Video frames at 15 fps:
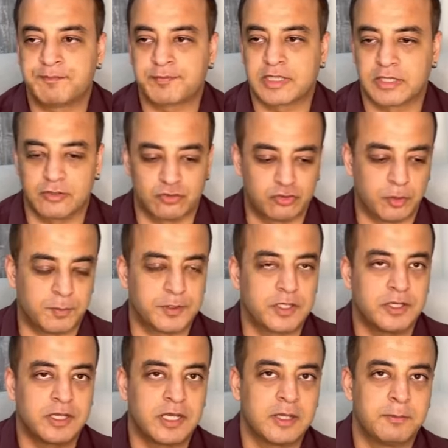because Jupiter
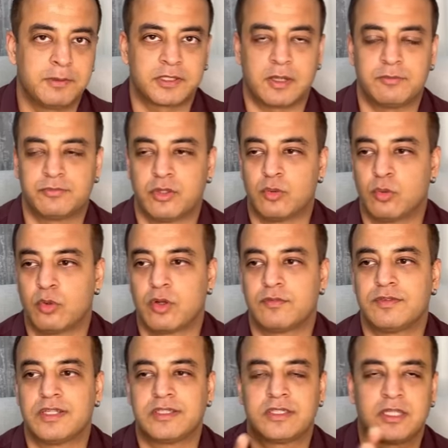here becomes the ruler of
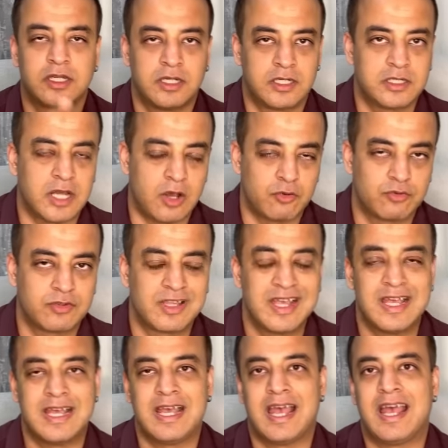the third house
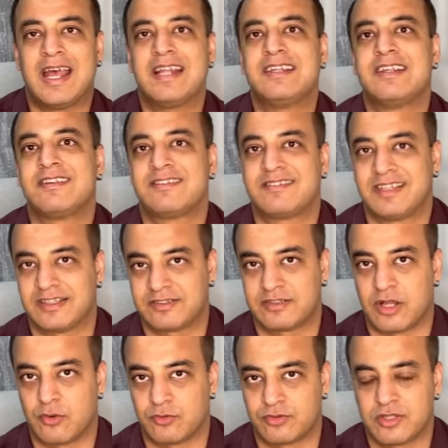and the sixth
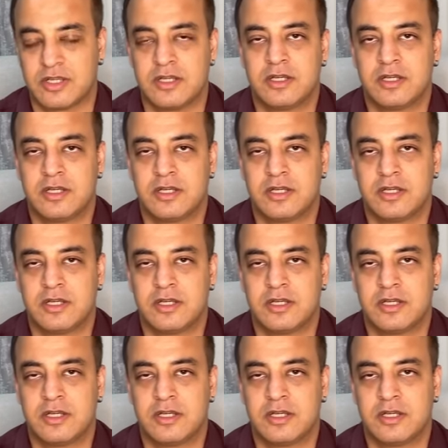house.